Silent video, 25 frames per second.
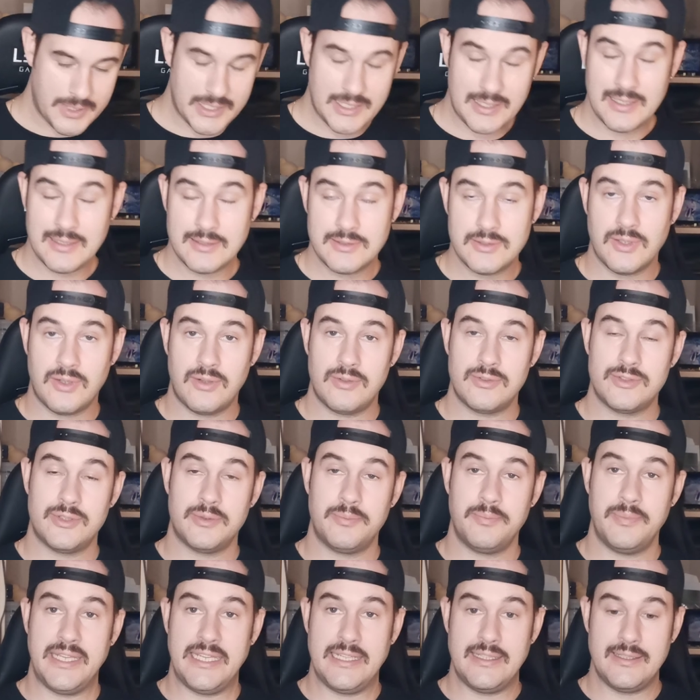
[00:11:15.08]
but this
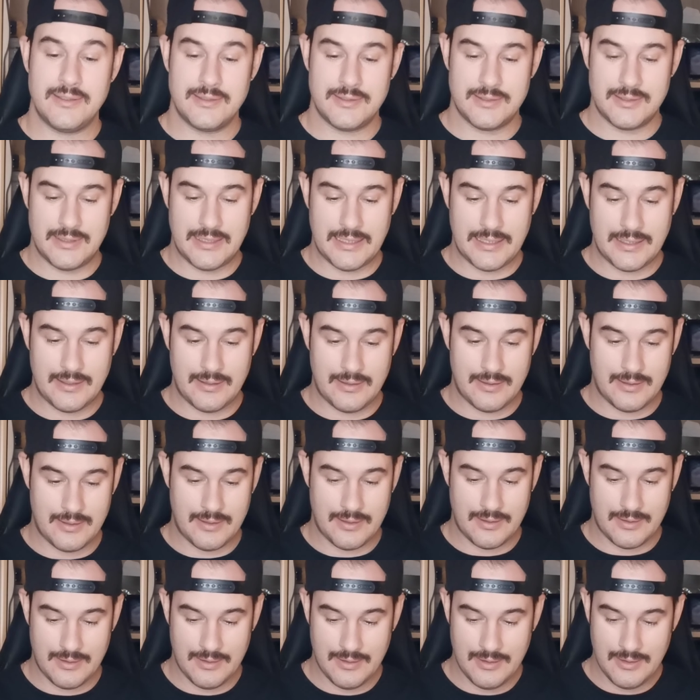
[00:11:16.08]
also means that
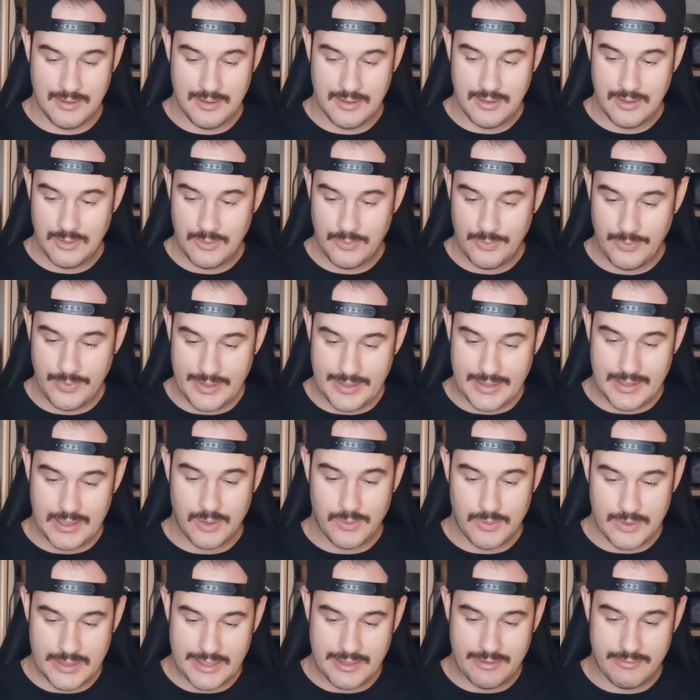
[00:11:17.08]
we
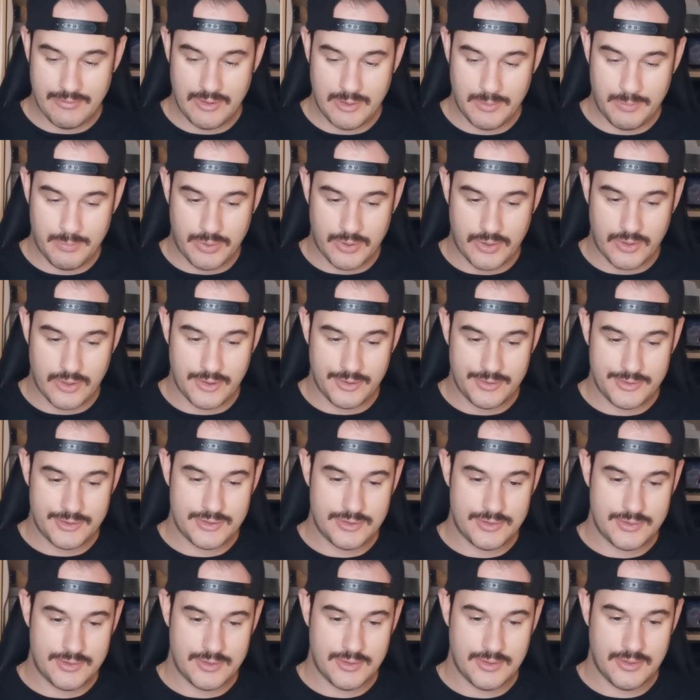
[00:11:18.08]
now have the
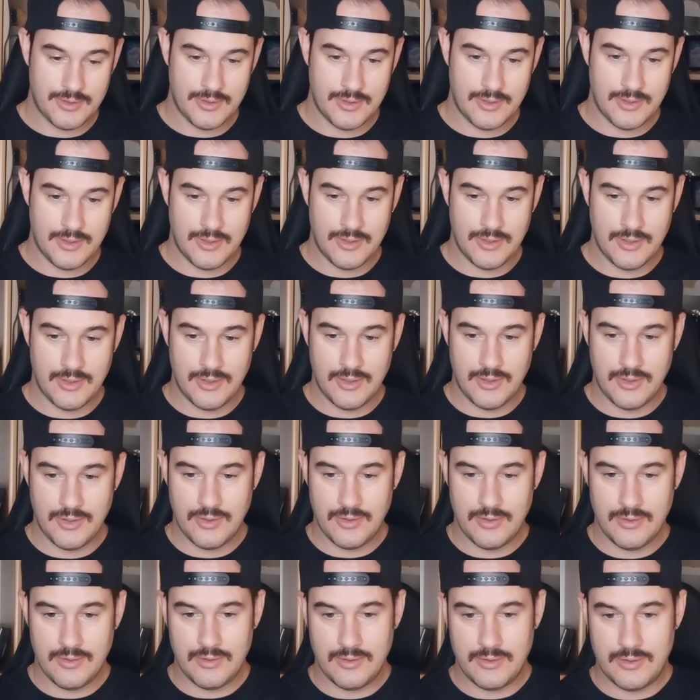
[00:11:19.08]
parts
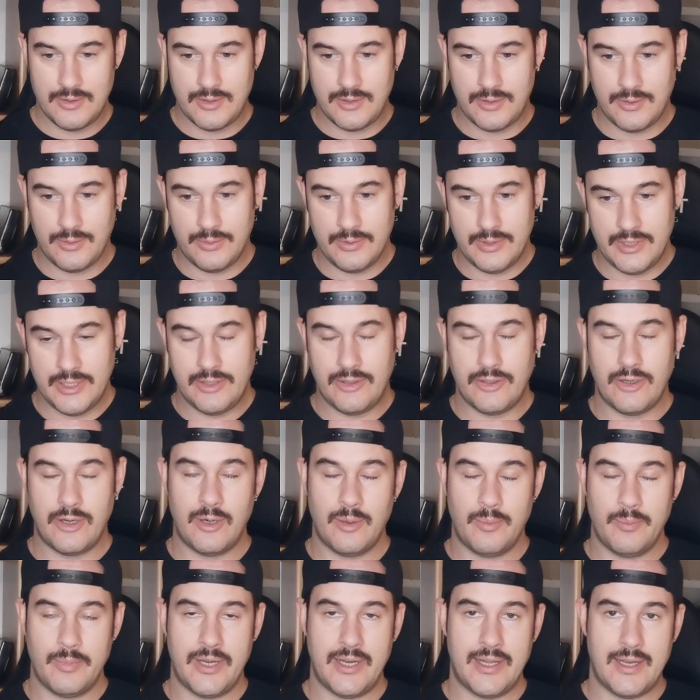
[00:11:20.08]
to
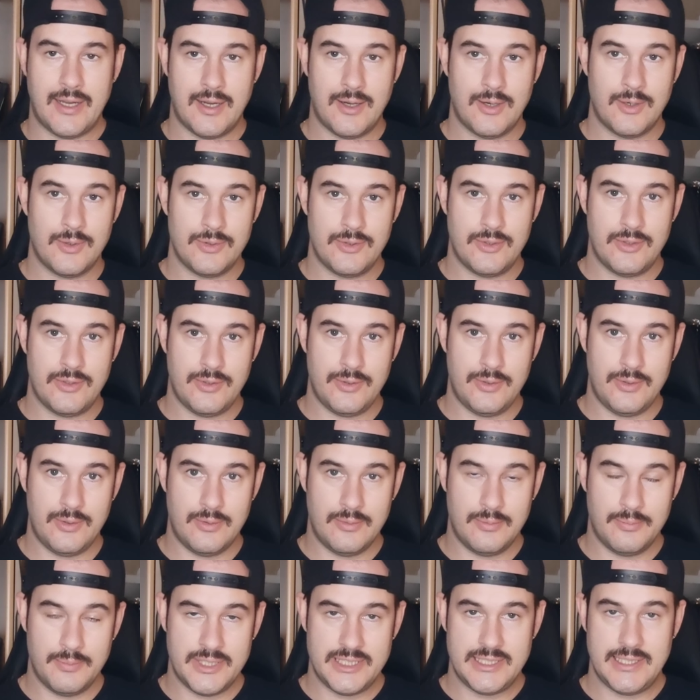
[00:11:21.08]
determine how
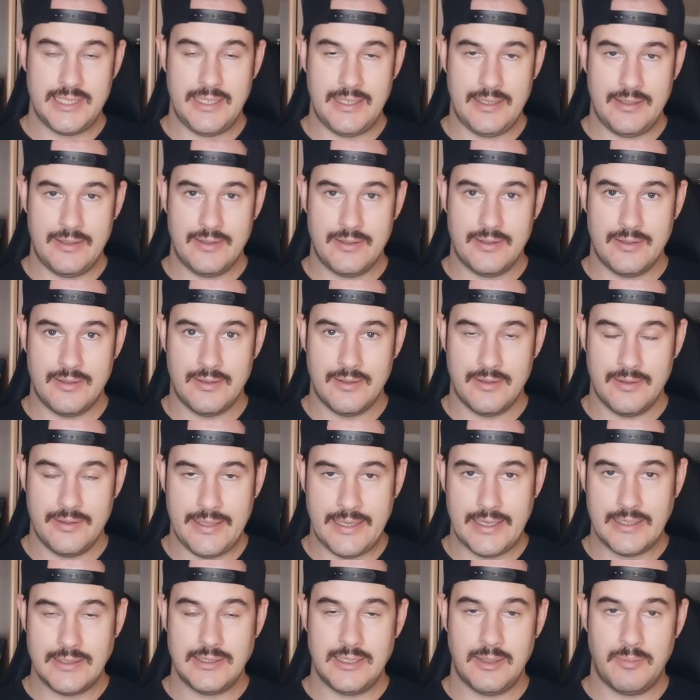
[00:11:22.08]
to machine
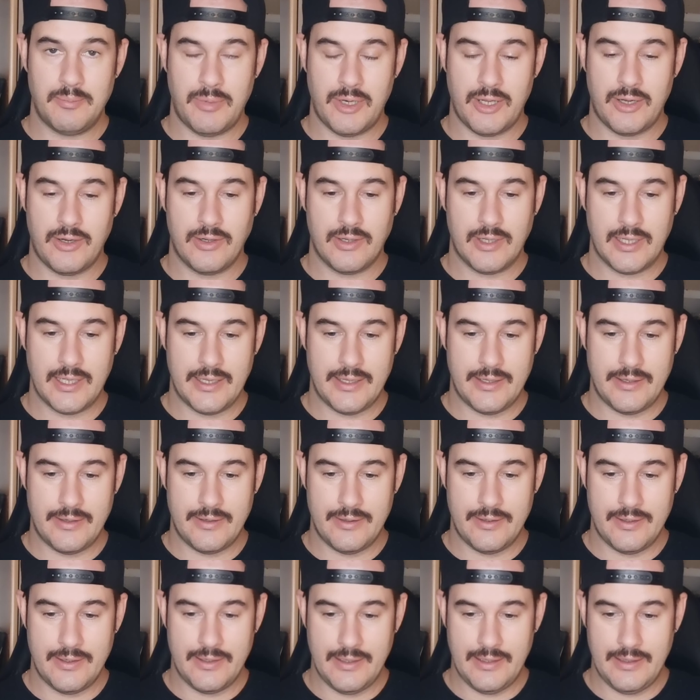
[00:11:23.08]
the engine block
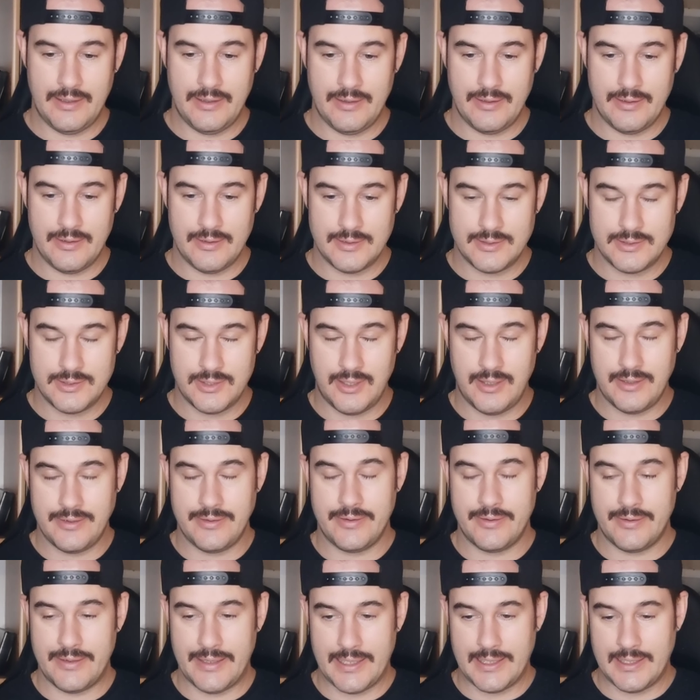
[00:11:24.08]
and the
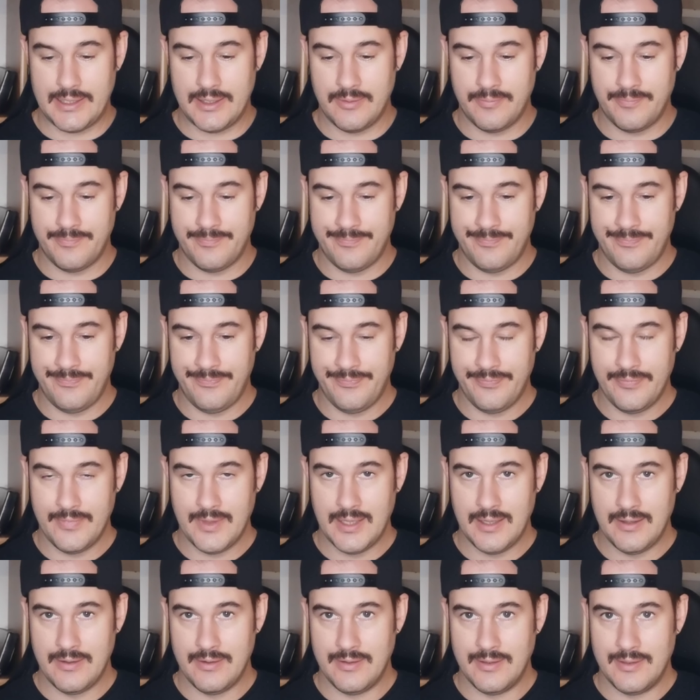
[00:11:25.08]
cylinder head
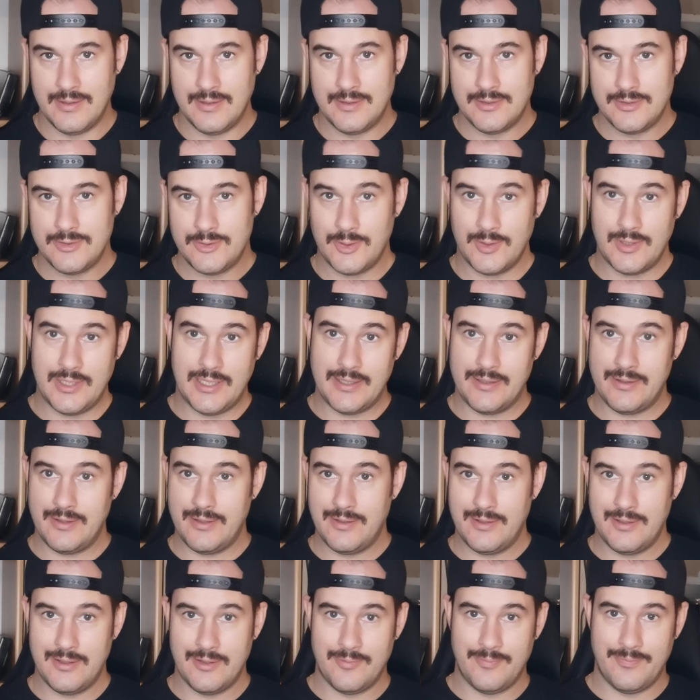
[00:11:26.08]
so that
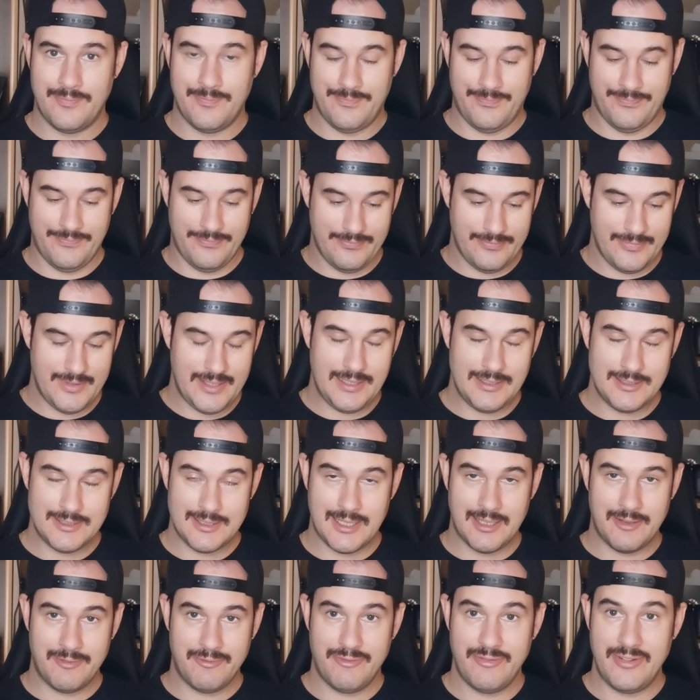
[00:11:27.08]
these
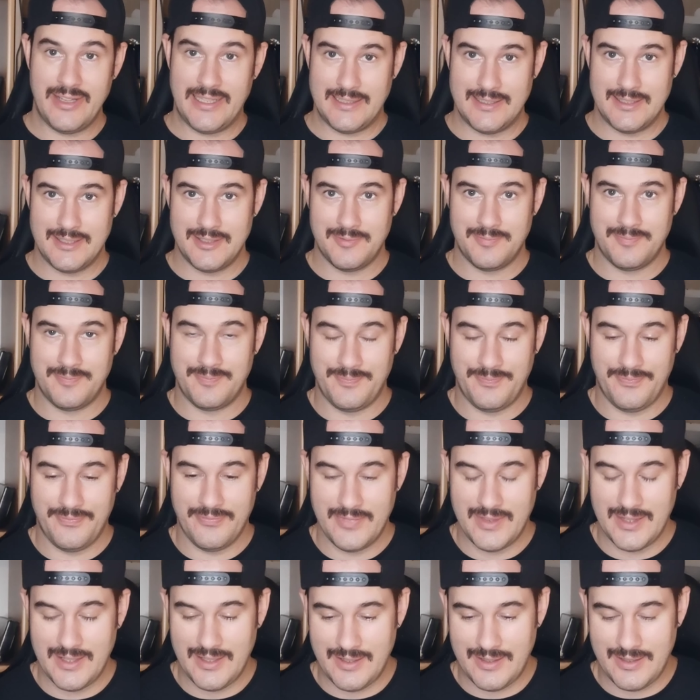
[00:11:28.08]
can fit.
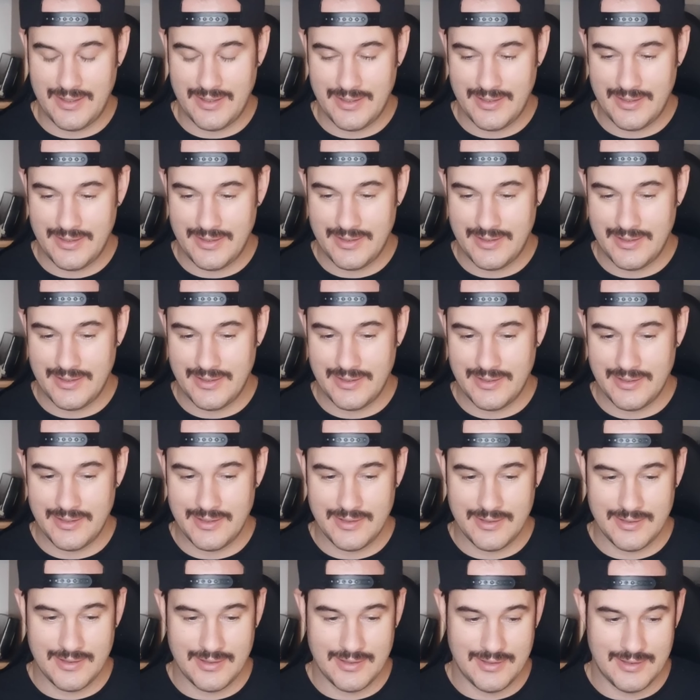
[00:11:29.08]

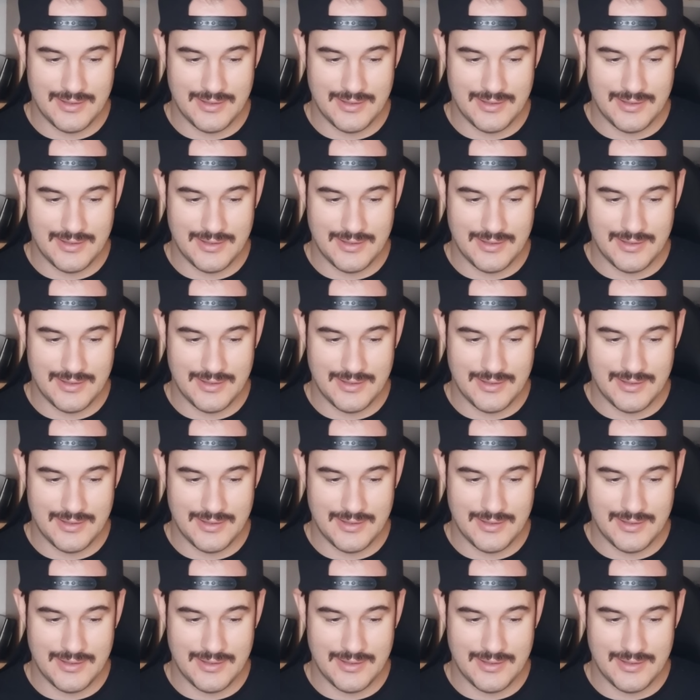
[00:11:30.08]
And